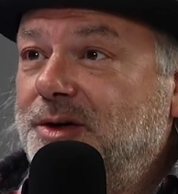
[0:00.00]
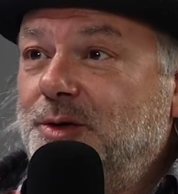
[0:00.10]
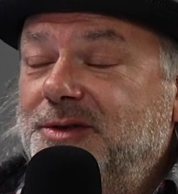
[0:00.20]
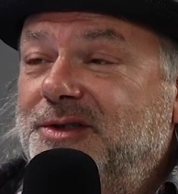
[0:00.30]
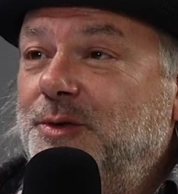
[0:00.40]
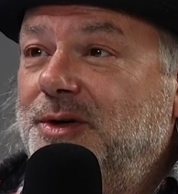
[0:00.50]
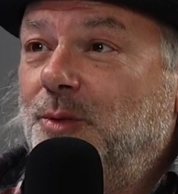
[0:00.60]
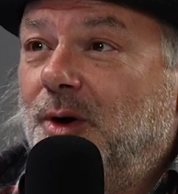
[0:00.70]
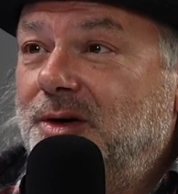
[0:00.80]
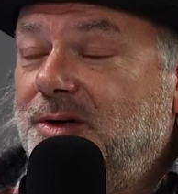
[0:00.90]
who is doing
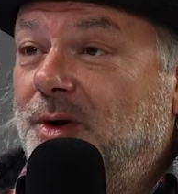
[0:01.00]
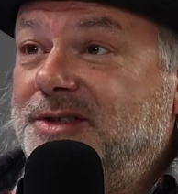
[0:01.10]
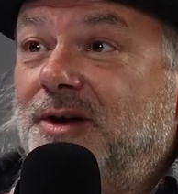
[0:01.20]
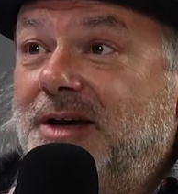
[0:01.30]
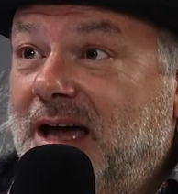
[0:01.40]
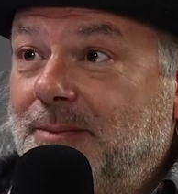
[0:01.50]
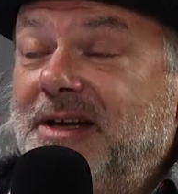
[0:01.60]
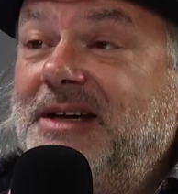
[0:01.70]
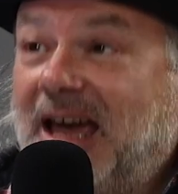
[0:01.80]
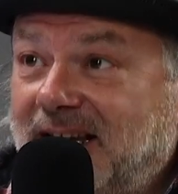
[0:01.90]
what, and what's going to
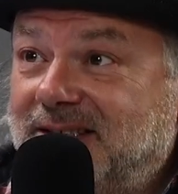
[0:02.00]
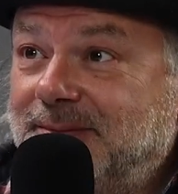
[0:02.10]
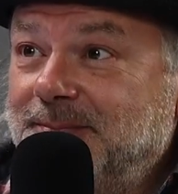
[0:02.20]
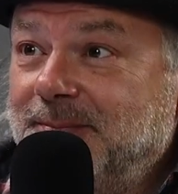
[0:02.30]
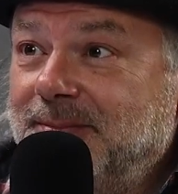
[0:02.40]
happen next.